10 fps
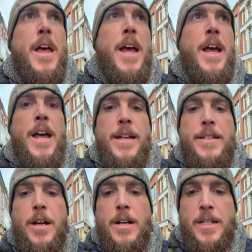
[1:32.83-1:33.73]

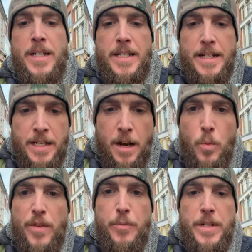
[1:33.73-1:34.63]
And uh, since that time,
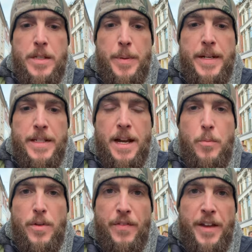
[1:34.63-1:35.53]
we've been spending
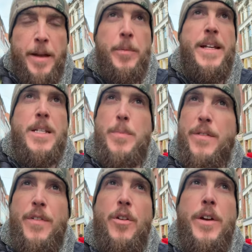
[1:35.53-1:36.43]
time with family. It's
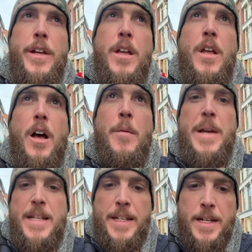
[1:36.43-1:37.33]
been very
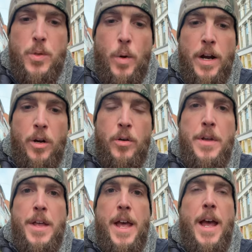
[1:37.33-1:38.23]
amazing as well.
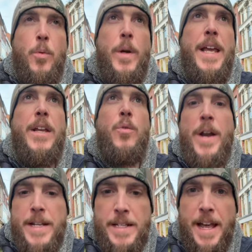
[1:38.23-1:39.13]
And we're getting
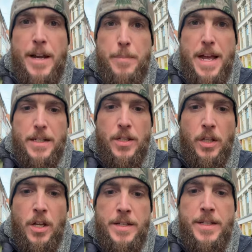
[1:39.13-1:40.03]
ready to head back to
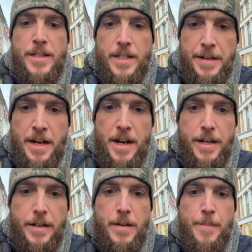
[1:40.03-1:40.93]
London
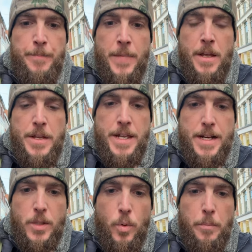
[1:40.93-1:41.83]
tonight.
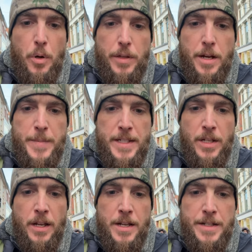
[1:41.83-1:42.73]
Yes, we're both coming
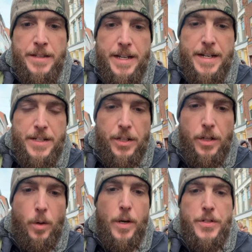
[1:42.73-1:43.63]
to London. That is a
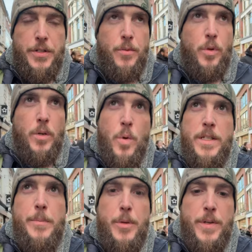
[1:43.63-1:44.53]
good question. We're going
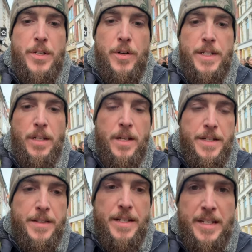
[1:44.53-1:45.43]
to be returning to
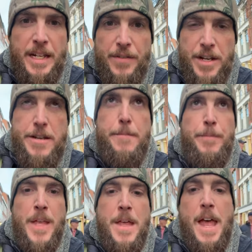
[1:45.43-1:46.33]
London this evening.
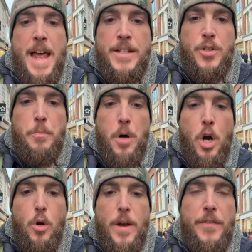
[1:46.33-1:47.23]
And
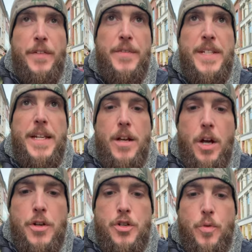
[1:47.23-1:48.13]
tomorrow at
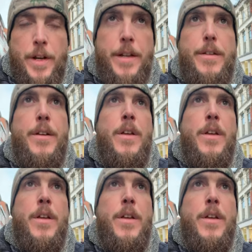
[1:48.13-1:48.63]
1500,